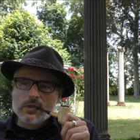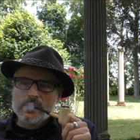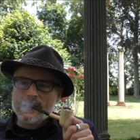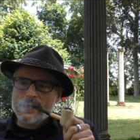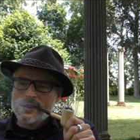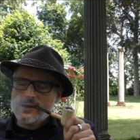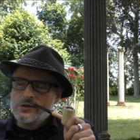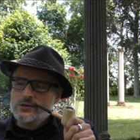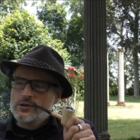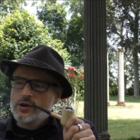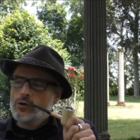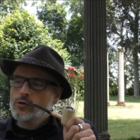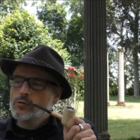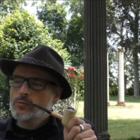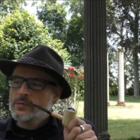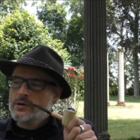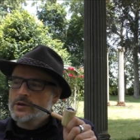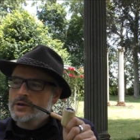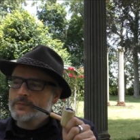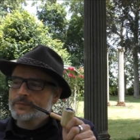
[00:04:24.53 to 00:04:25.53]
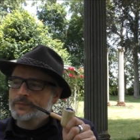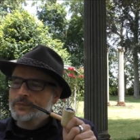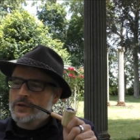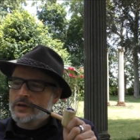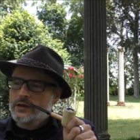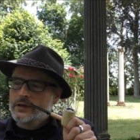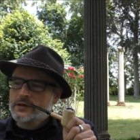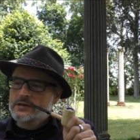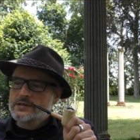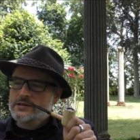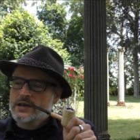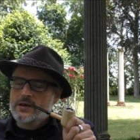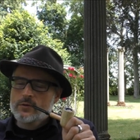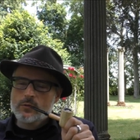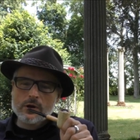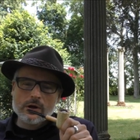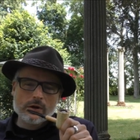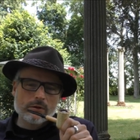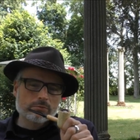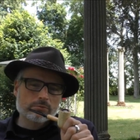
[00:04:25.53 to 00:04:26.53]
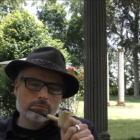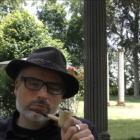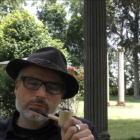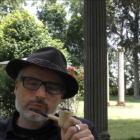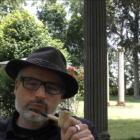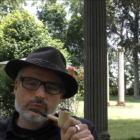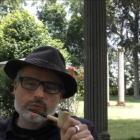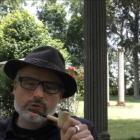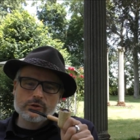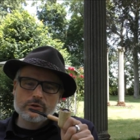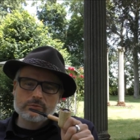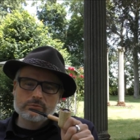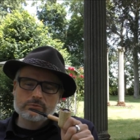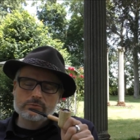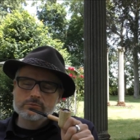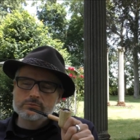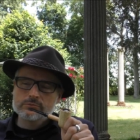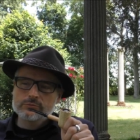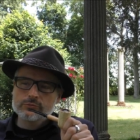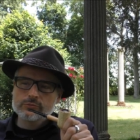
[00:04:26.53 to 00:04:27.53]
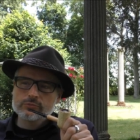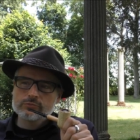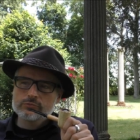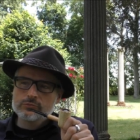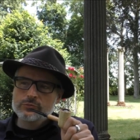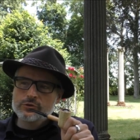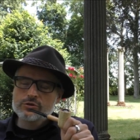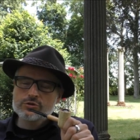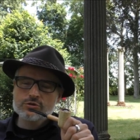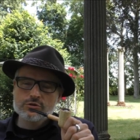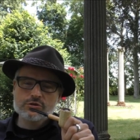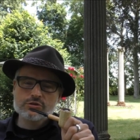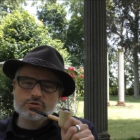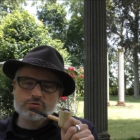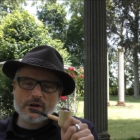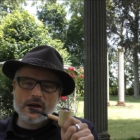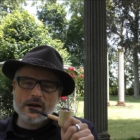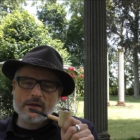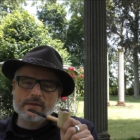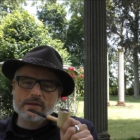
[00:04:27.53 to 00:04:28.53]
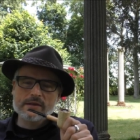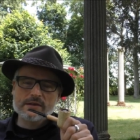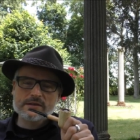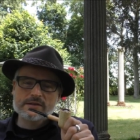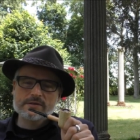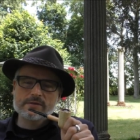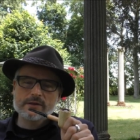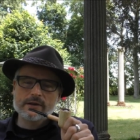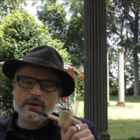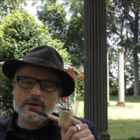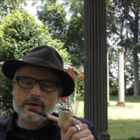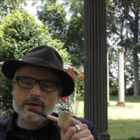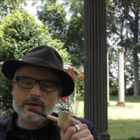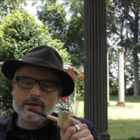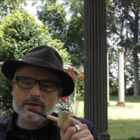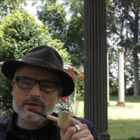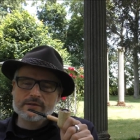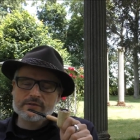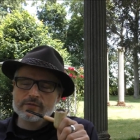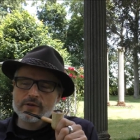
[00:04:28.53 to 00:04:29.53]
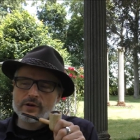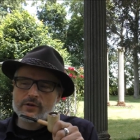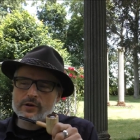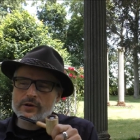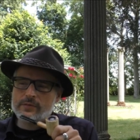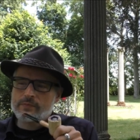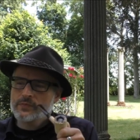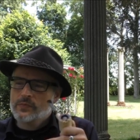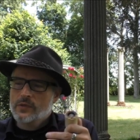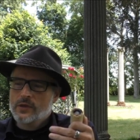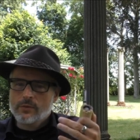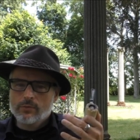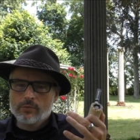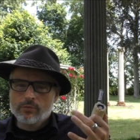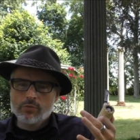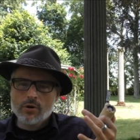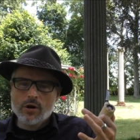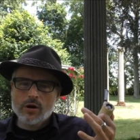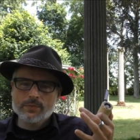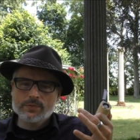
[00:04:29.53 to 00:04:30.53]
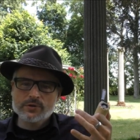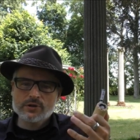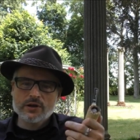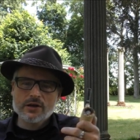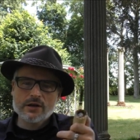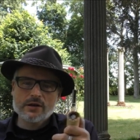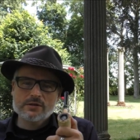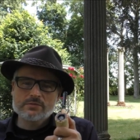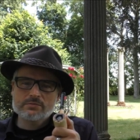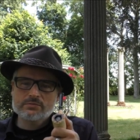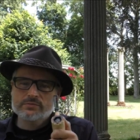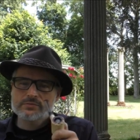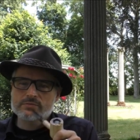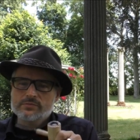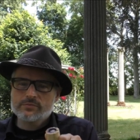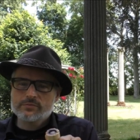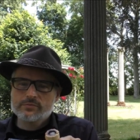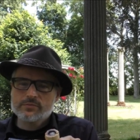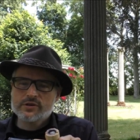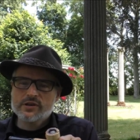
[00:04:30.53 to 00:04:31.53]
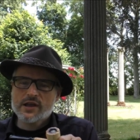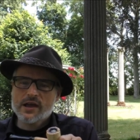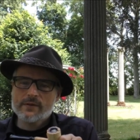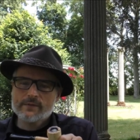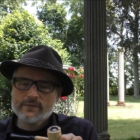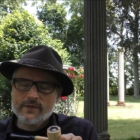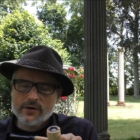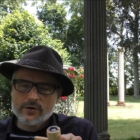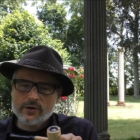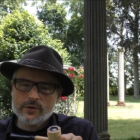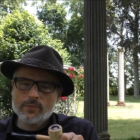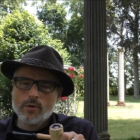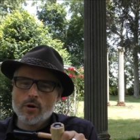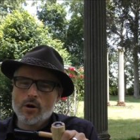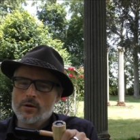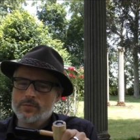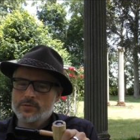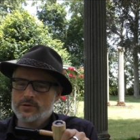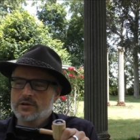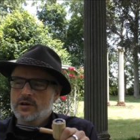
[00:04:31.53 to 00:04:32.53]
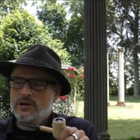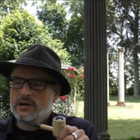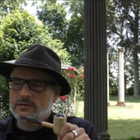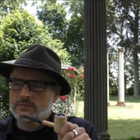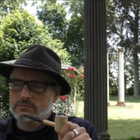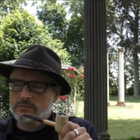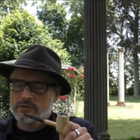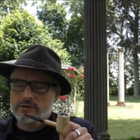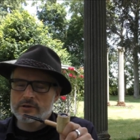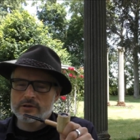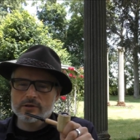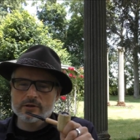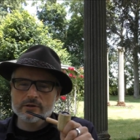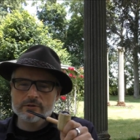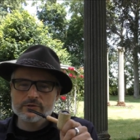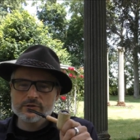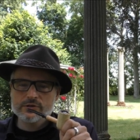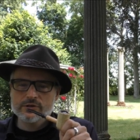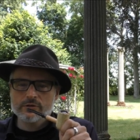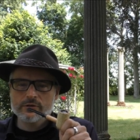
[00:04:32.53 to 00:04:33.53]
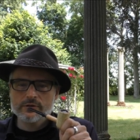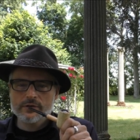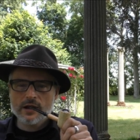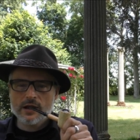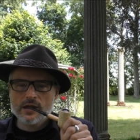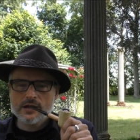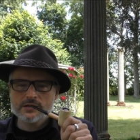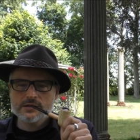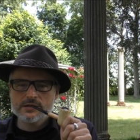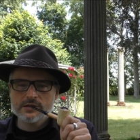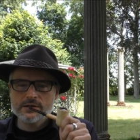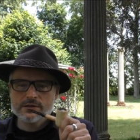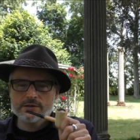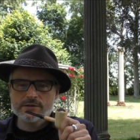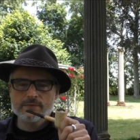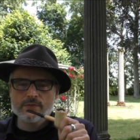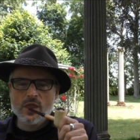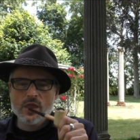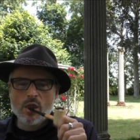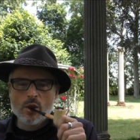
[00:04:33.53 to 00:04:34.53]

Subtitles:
now he told me, he said, well, you should try this. It's very popular, became very popular during the last years,